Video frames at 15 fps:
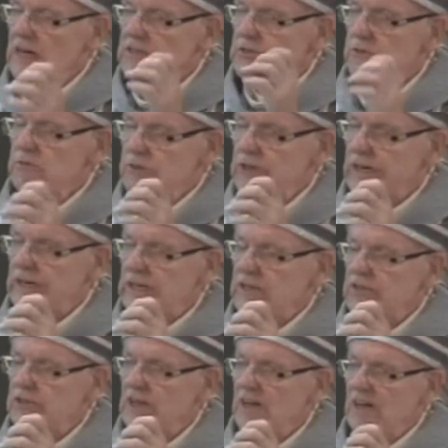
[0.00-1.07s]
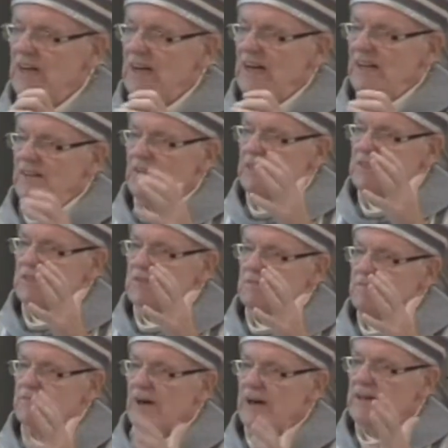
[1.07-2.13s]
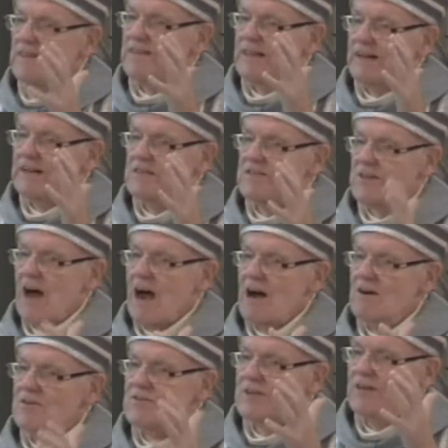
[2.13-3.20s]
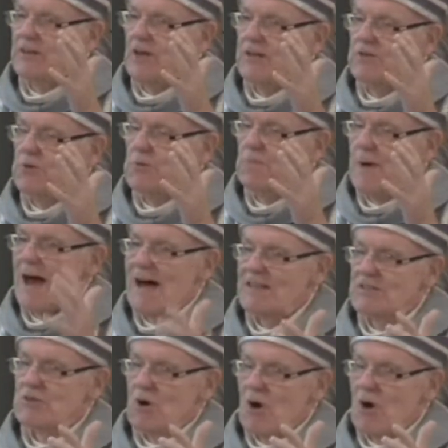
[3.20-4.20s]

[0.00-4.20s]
that you teach, this faith that is ours and that you pass